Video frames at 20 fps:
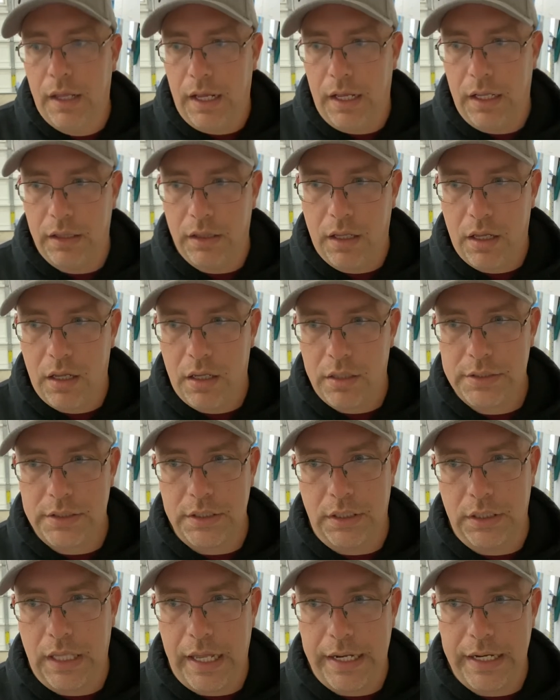I lost
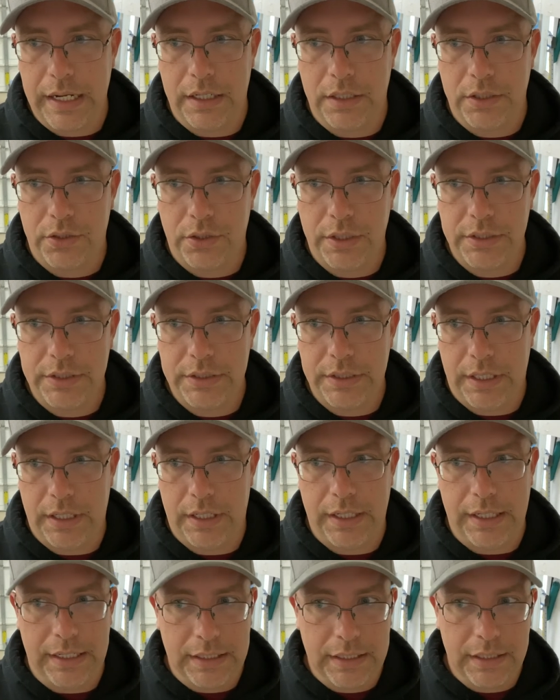a lot of interest
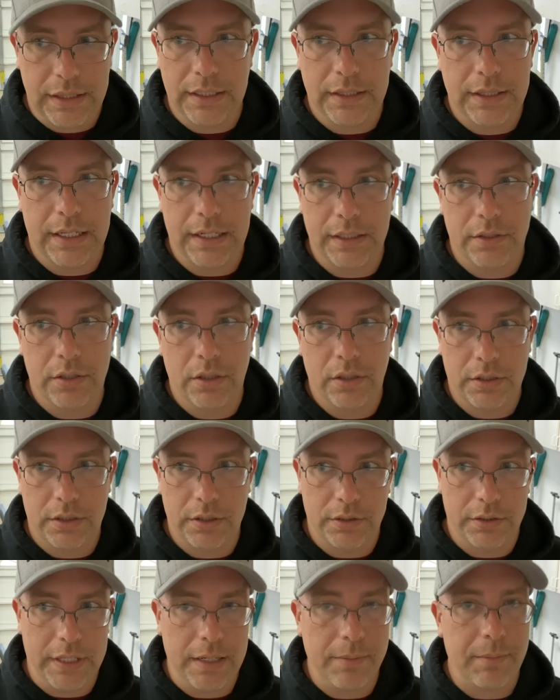in anything that it took
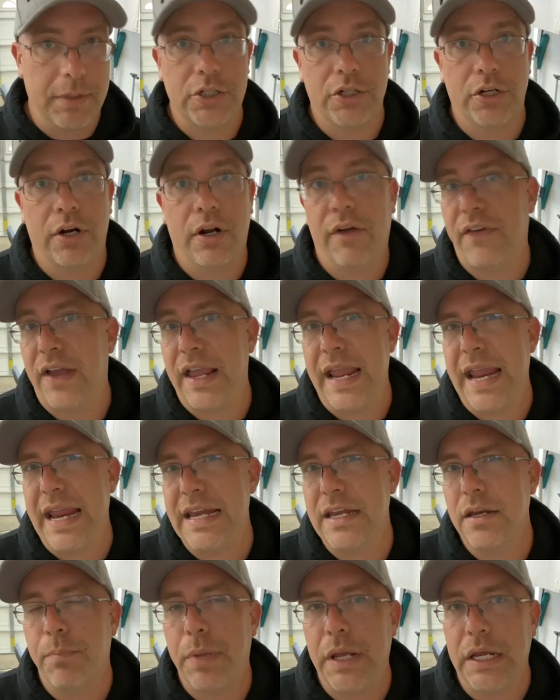to take my shirt off. I
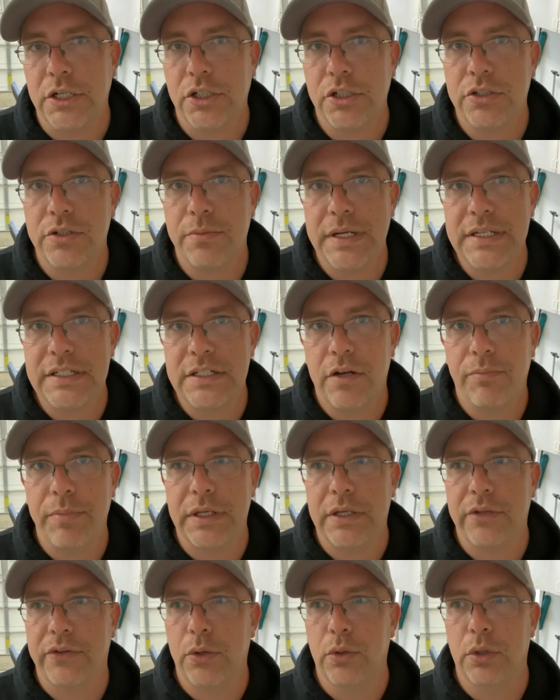hated pictures of myself
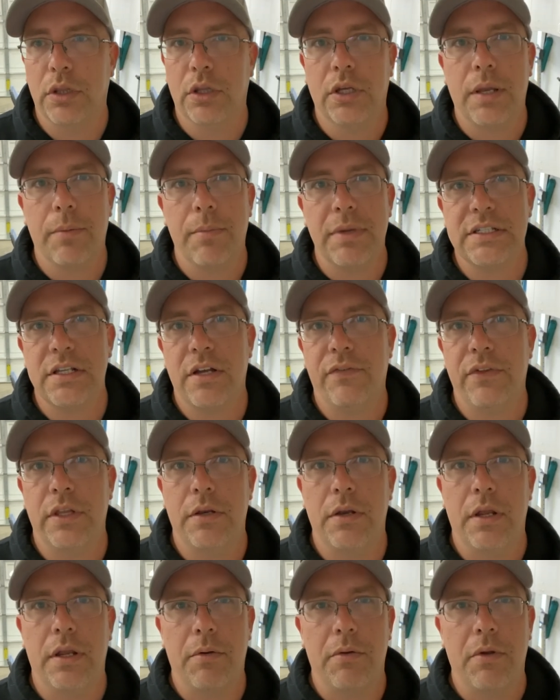because I would look at myself
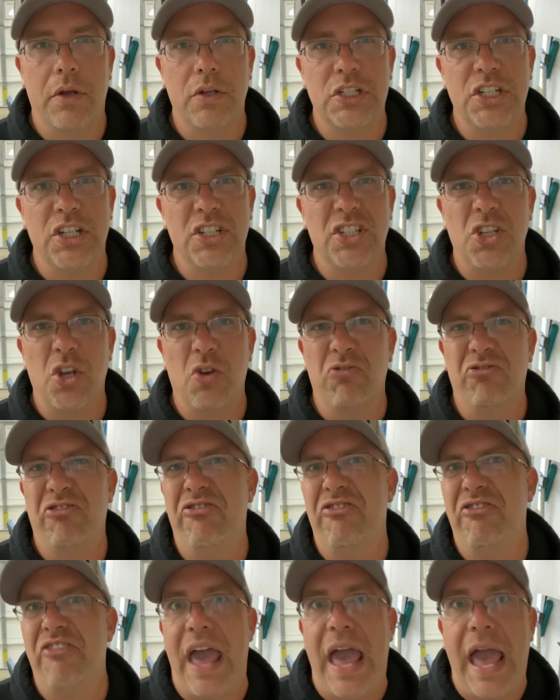and I was just so
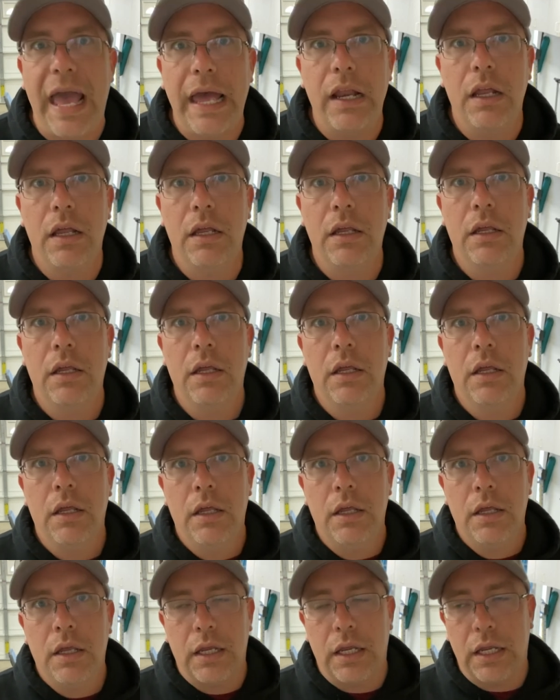fat.
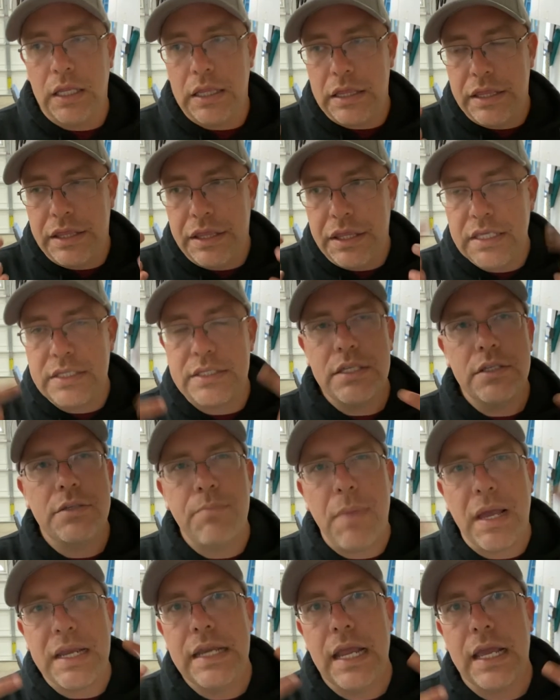And this is
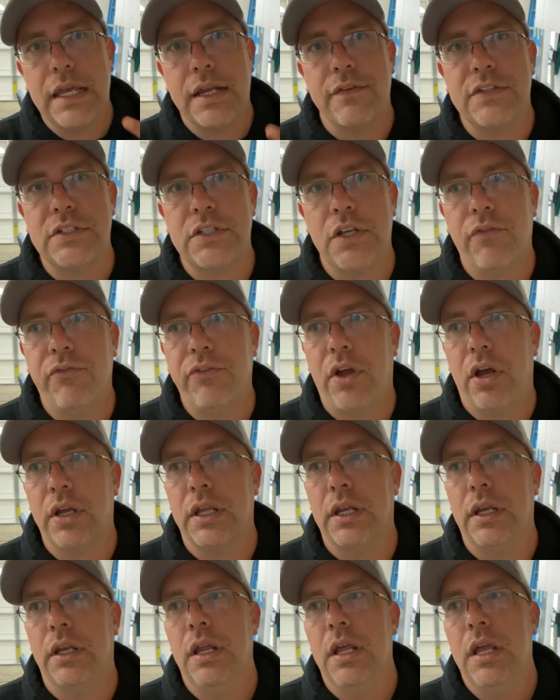my negative self-talk.
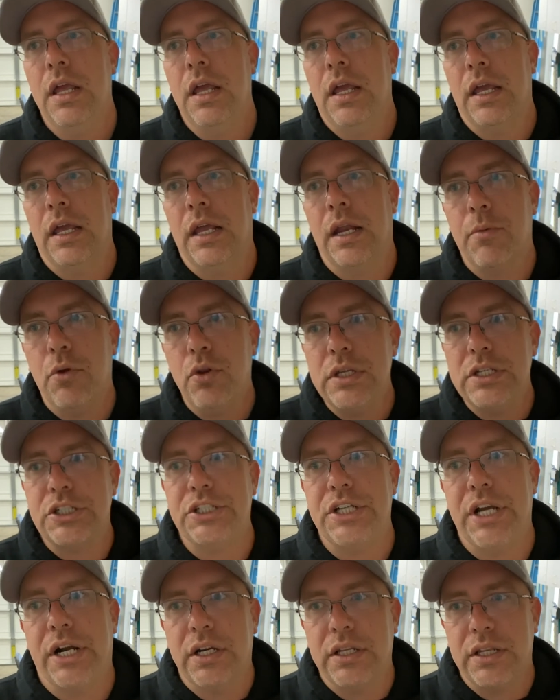And I'm only
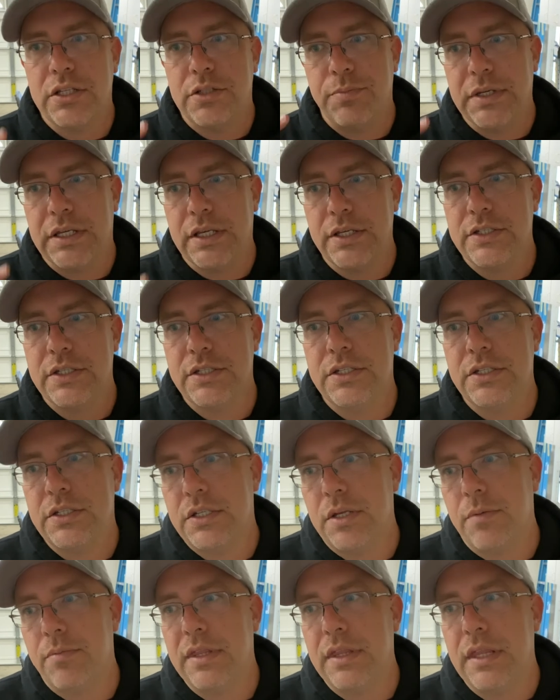sharing this because this is
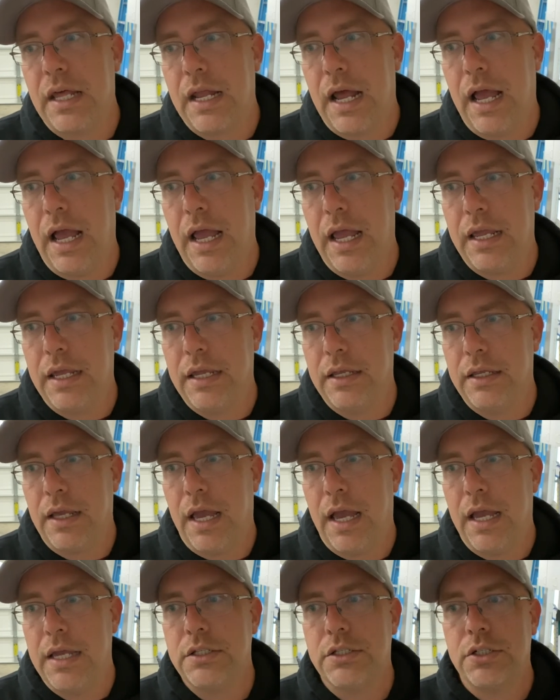something that
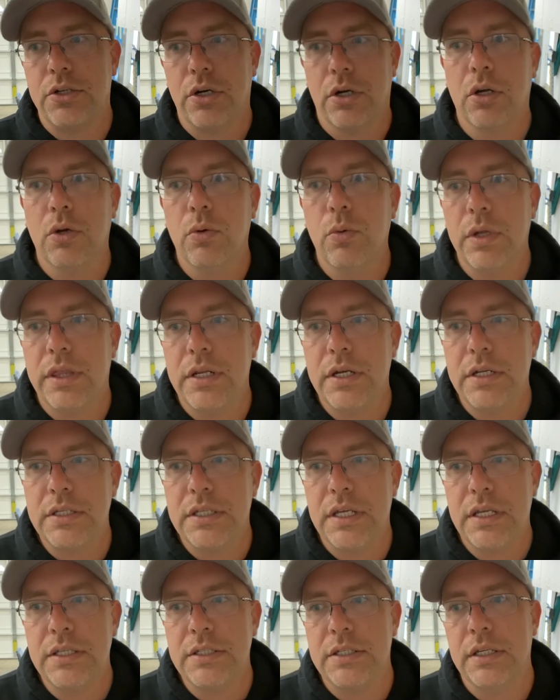I struggle with in a
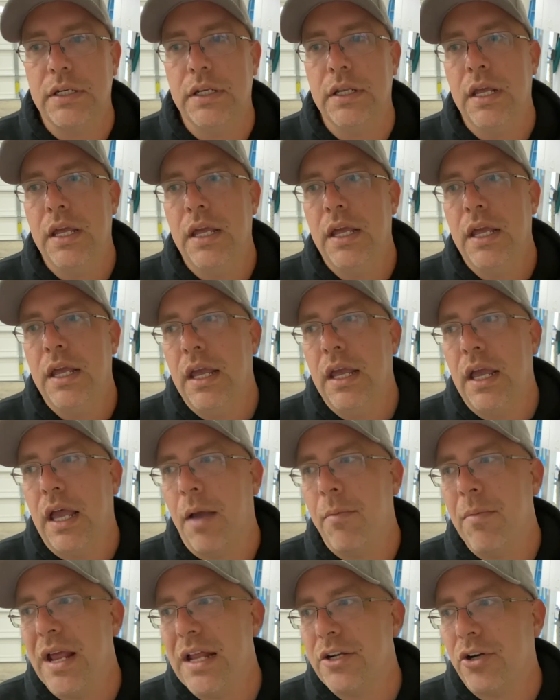sense. And
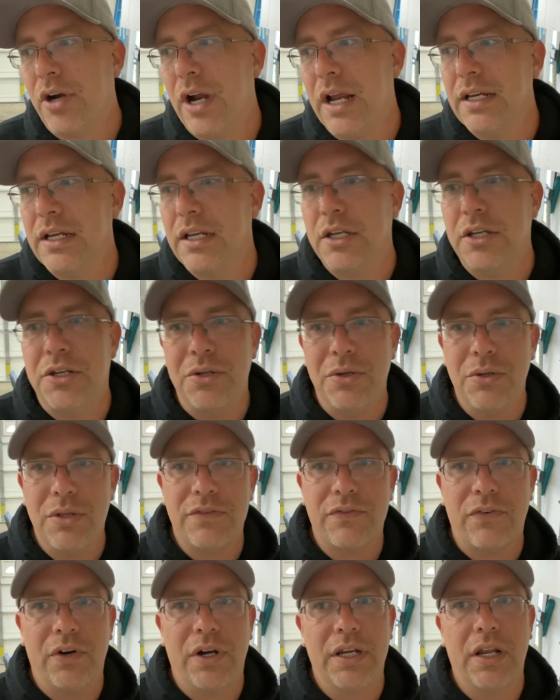I'm not trying to do this
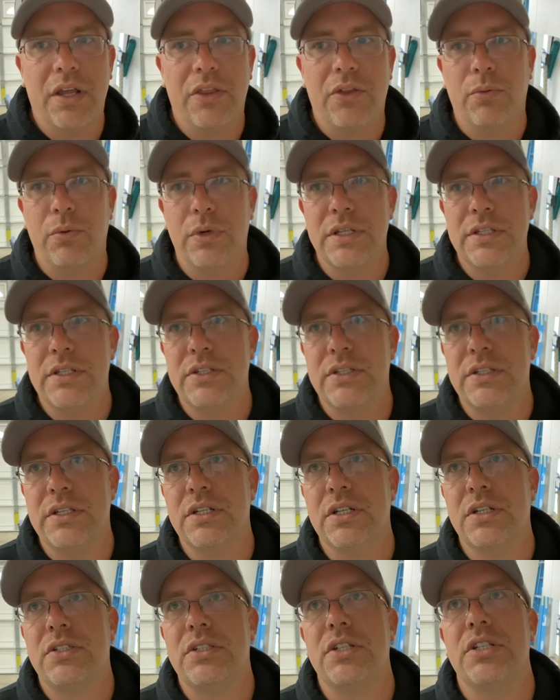for any other reasons than
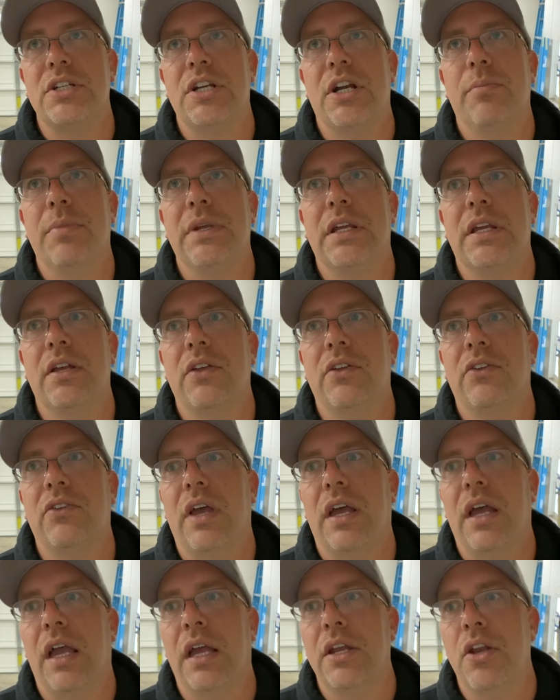just to share, because
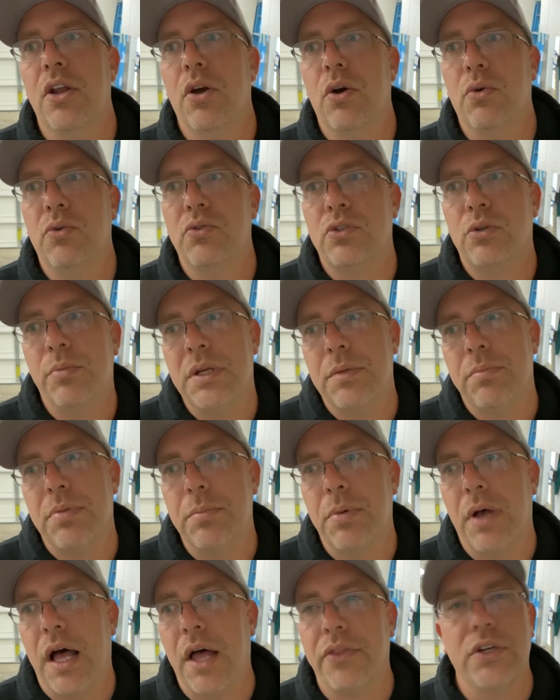I know so many
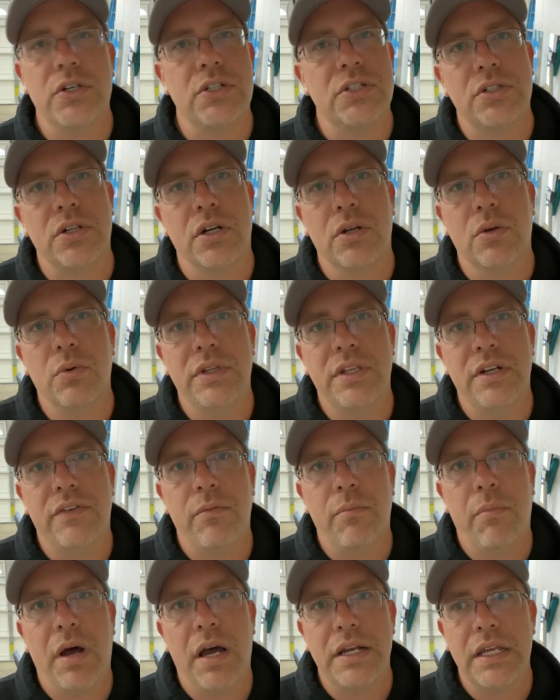people out there struggle with
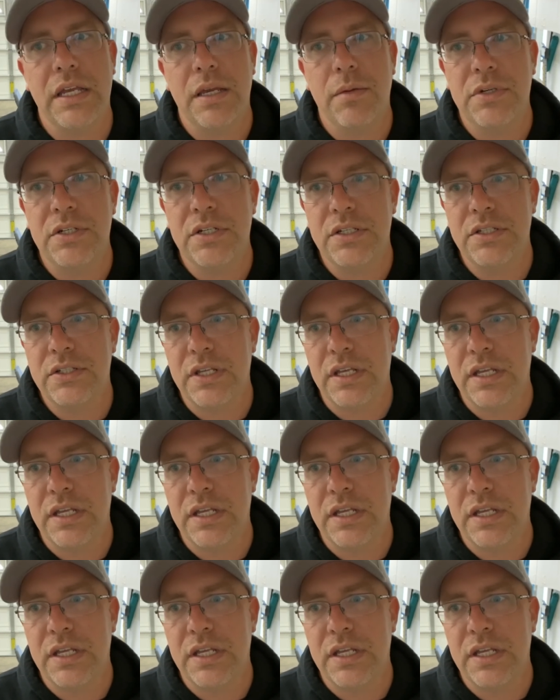different body images.